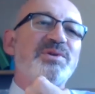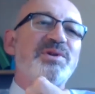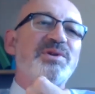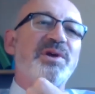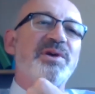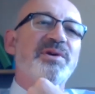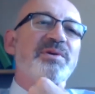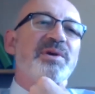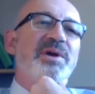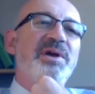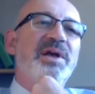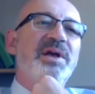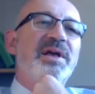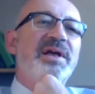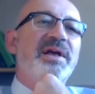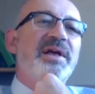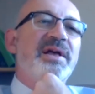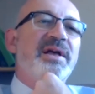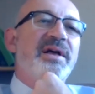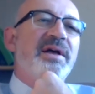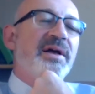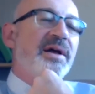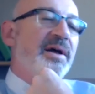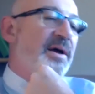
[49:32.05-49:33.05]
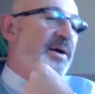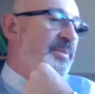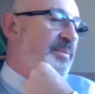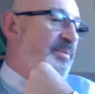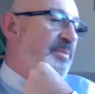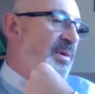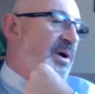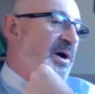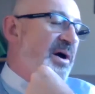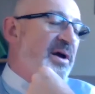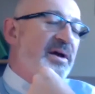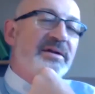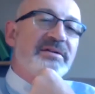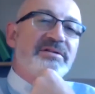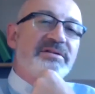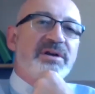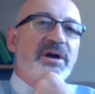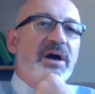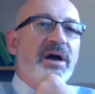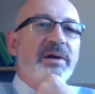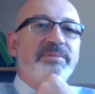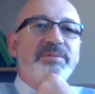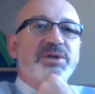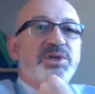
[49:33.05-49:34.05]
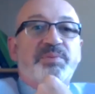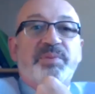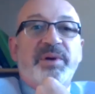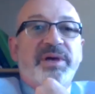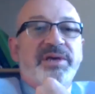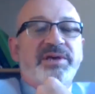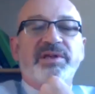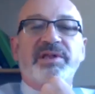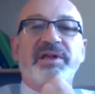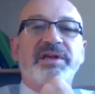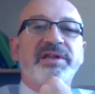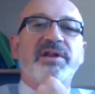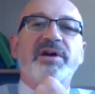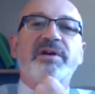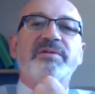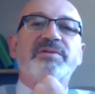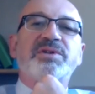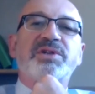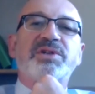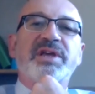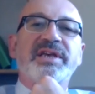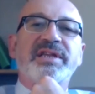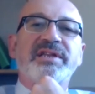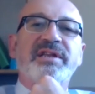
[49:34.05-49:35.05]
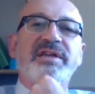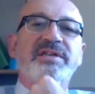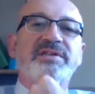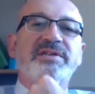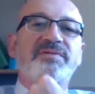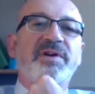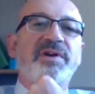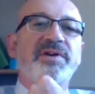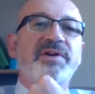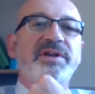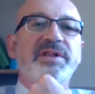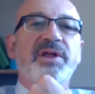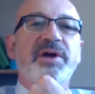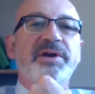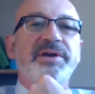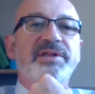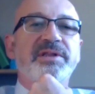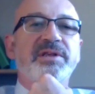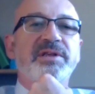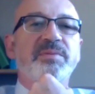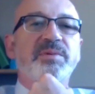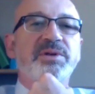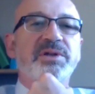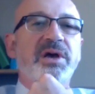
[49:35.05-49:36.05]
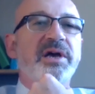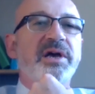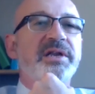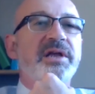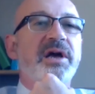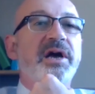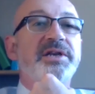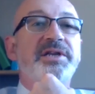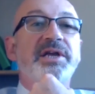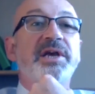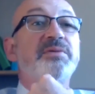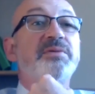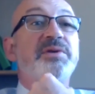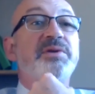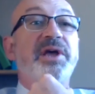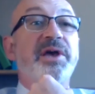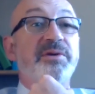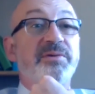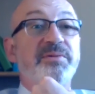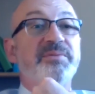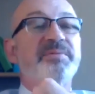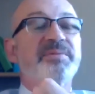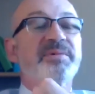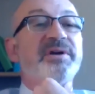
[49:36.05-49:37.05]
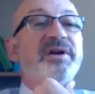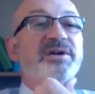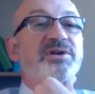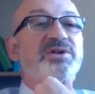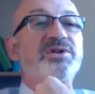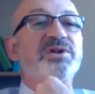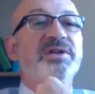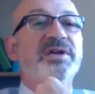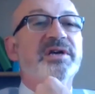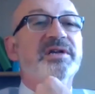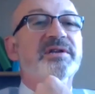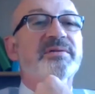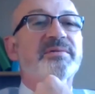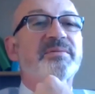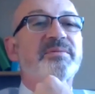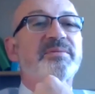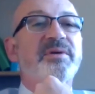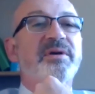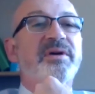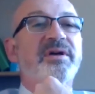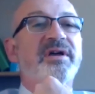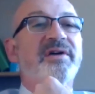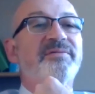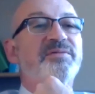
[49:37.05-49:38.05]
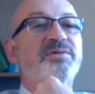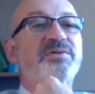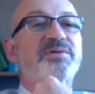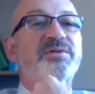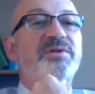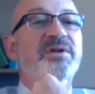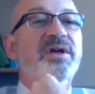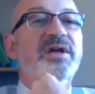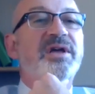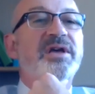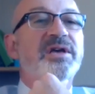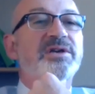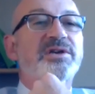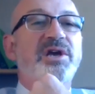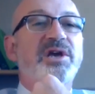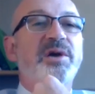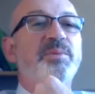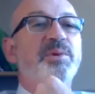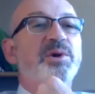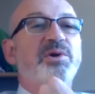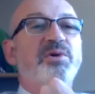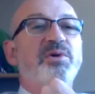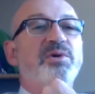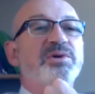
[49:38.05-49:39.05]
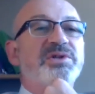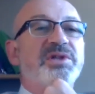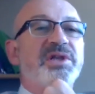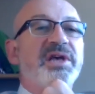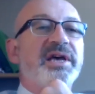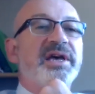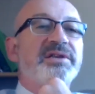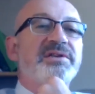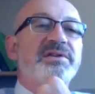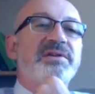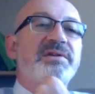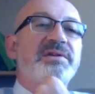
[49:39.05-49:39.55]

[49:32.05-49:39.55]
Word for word: So uh, my, I'm just speculating. I would say it's very likely, but I, I don't know actually. I, I haven't come across that.